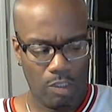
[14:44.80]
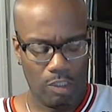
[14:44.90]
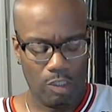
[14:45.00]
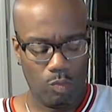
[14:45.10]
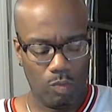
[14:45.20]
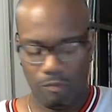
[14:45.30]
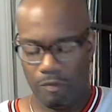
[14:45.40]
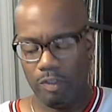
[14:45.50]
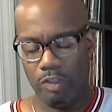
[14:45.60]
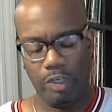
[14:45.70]
This one
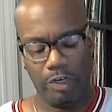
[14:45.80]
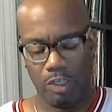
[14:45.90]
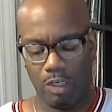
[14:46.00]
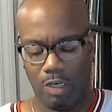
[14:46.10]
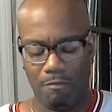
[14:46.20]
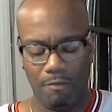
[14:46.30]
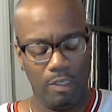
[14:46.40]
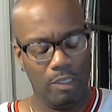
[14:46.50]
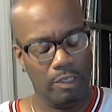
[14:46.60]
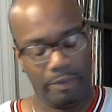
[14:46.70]
features Eric
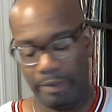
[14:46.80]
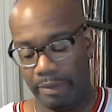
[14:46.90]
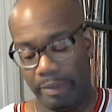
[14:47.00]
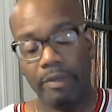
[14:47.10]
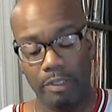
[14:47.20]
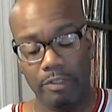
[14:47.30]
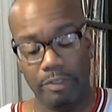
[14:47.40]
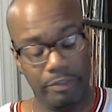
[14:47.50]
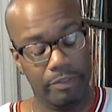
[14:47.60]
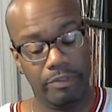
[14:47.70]
Dolphy. This
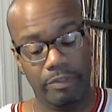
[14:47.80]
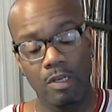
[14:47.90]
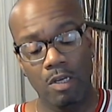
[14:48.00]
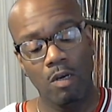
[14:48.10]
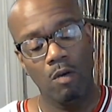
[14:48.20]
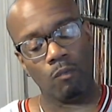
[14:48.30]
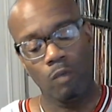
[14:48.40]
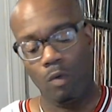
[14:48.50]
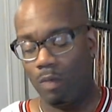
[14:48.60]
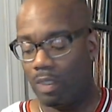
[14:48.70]
is
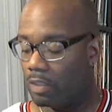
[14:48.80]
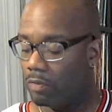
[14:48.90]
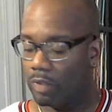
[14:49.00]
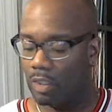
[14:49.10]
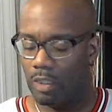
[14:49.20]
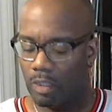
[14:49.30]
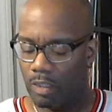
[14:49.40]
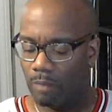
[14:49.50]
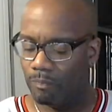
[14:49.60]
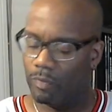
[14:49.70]
one to really
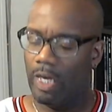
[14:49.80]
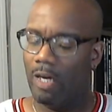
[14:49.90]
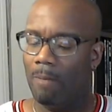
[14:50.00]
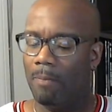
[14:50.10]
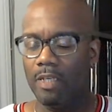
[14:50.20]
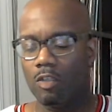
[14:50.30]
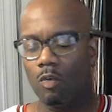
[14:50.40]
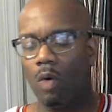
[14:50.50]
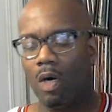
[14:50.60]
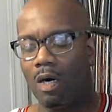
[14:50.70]
get up against the
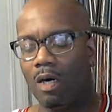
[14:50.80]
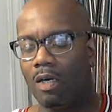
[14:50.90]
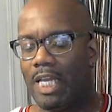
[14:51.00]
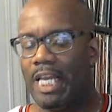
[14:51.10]
wall.